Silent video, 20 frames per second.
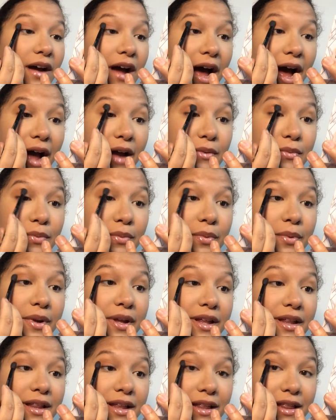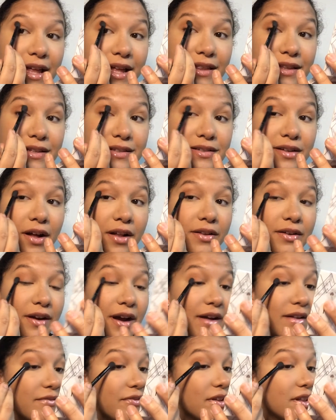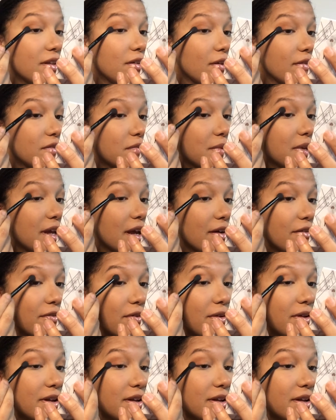I really like this color. I feel like you have to be careful.